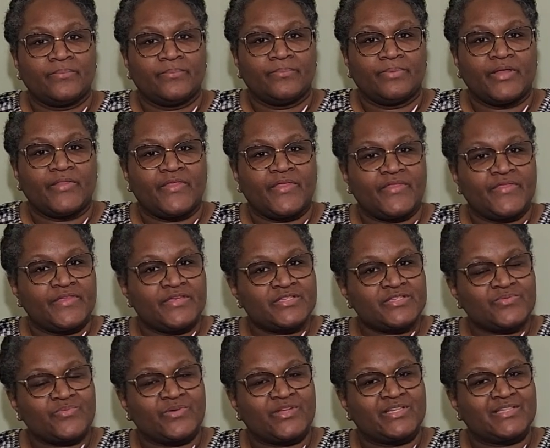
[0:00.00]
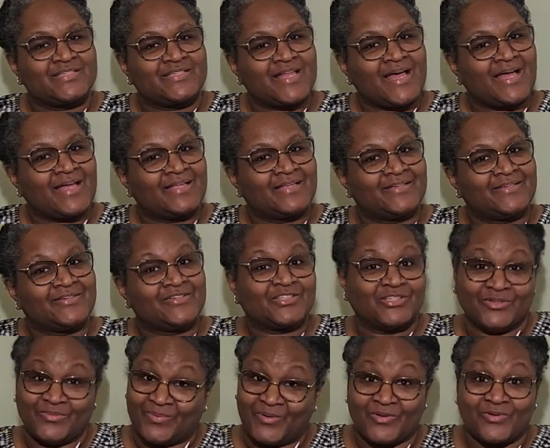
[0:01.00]
But then this one is not your
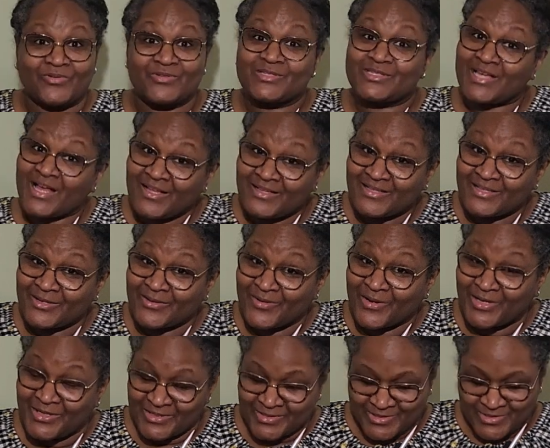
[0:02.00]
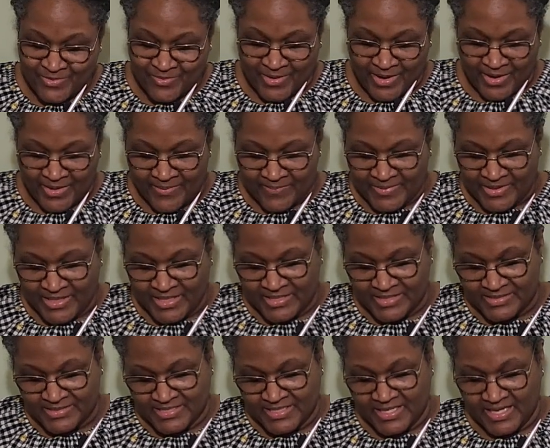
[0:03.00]
typical solid granny square
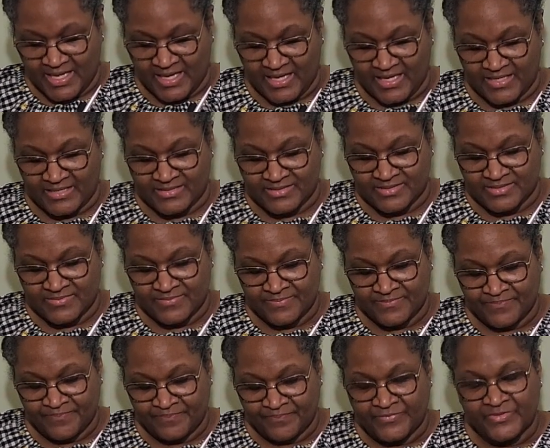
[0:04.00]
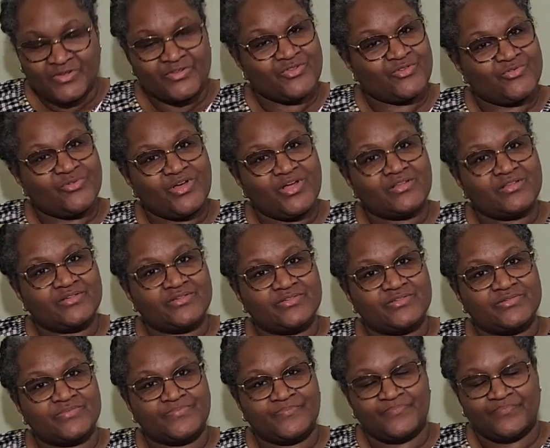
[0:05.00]
because it has 2
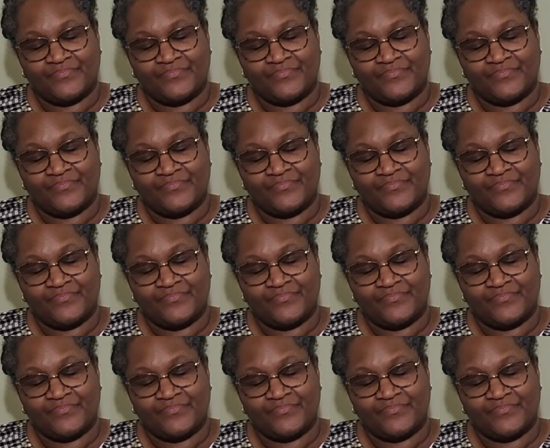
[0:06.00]
colors.